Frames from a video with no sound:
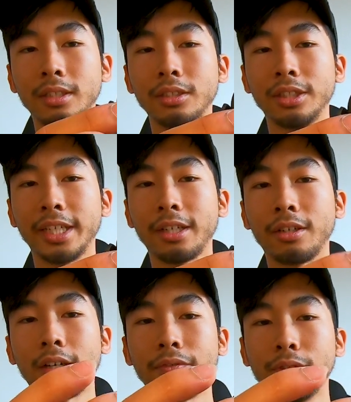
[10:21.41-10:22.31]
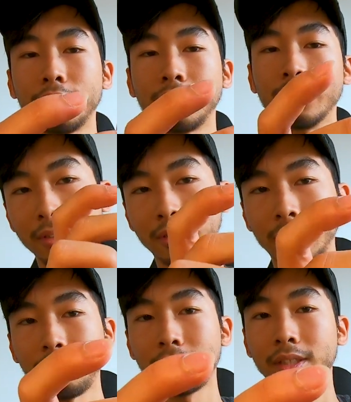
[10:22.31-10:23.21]
To take it off, you just
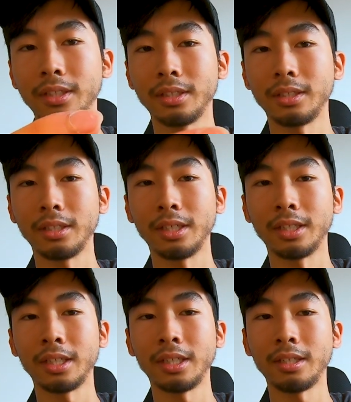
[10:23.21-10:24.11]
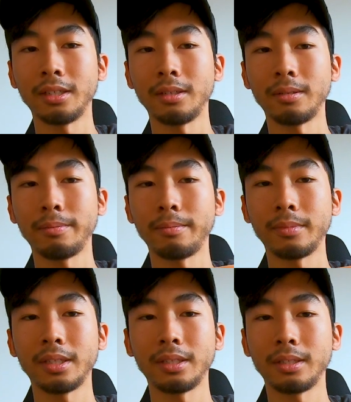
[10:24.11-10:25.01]
lift and then
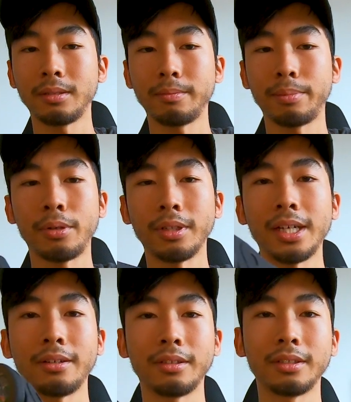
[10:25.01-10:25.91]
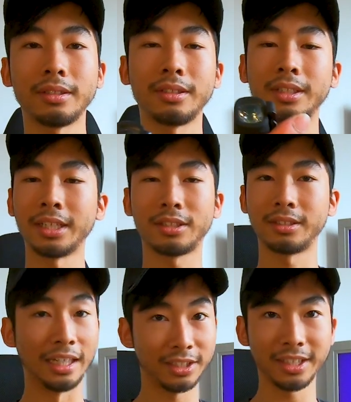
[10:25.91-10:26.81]
pull out, and
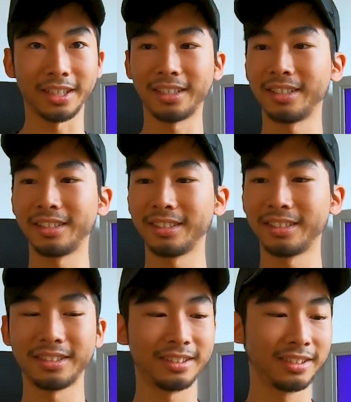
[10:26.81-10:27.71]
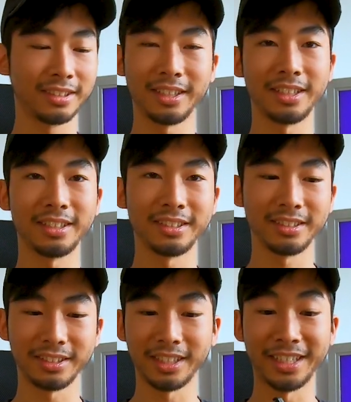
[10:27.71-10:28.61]
that's it.
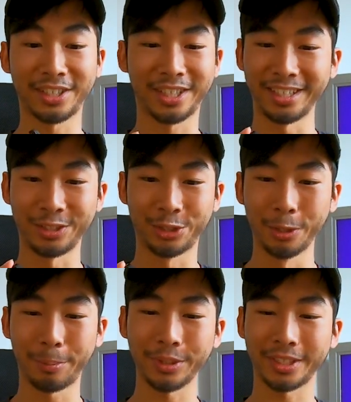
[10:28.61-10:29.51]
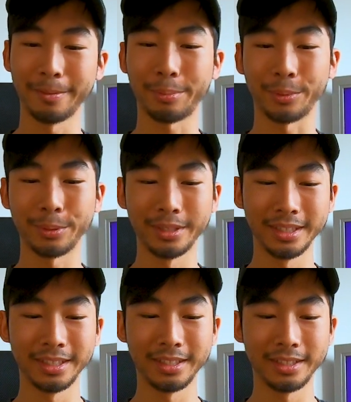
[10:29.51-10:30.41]
It's super simple
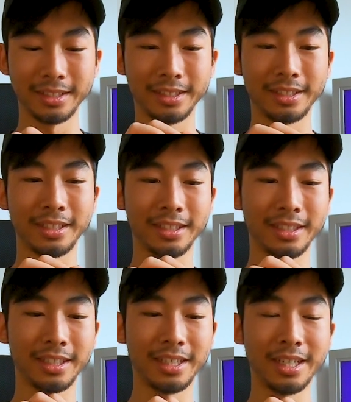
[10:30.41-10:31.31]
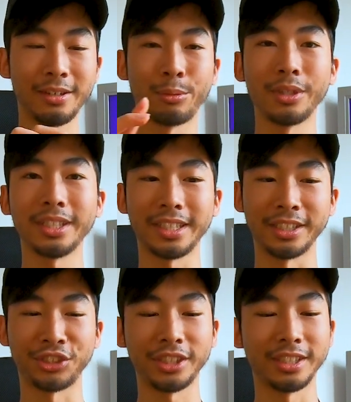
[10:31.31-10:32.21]
and really
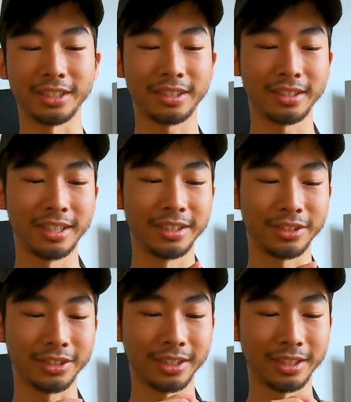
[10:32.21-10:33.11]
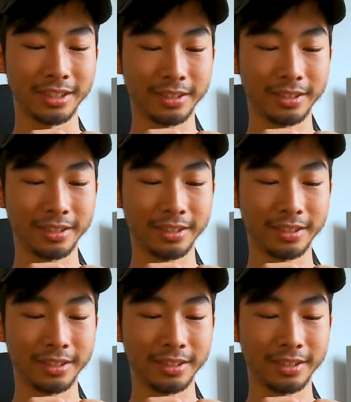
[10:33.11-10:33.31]
ingenious, honestly.